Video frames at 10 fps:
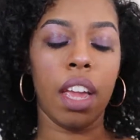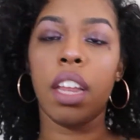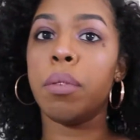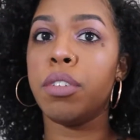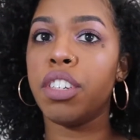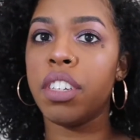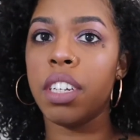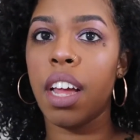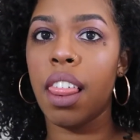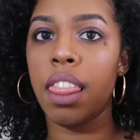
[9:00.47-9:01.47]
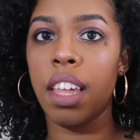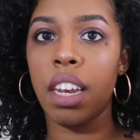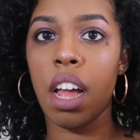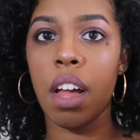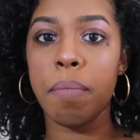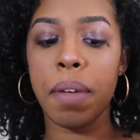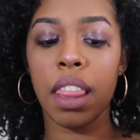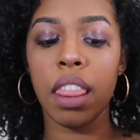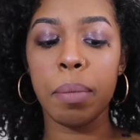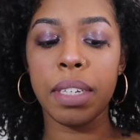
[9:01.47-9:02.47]
And I'm just going to clean up
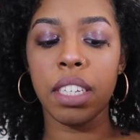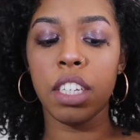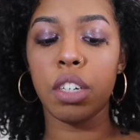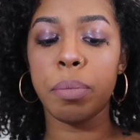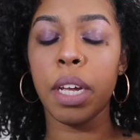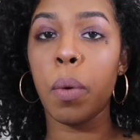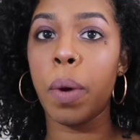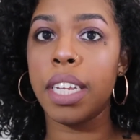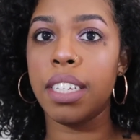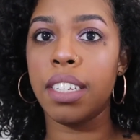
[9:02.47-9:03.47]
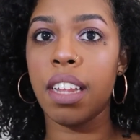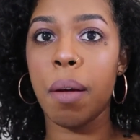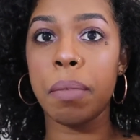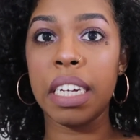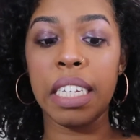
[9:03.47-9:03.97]
my lips a little bit with some